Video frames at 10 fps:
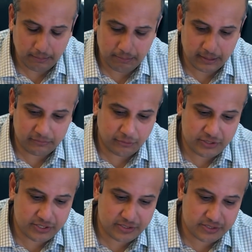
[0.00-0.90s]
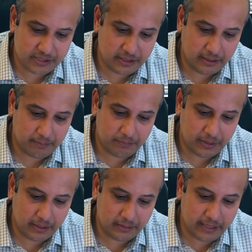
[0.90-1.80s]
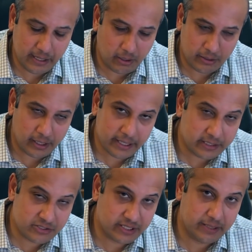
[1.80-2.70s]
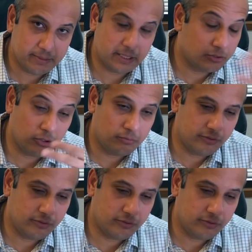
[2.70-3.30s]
but for instance, they are not going to understand immediately. So,